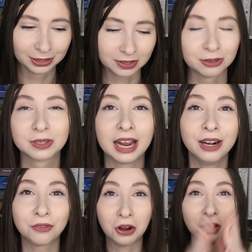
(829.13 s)
So it was
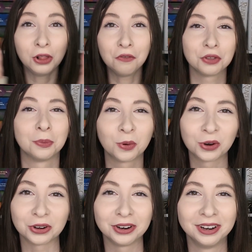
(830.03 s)
kind of all over the
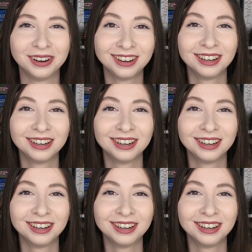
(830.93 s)
border.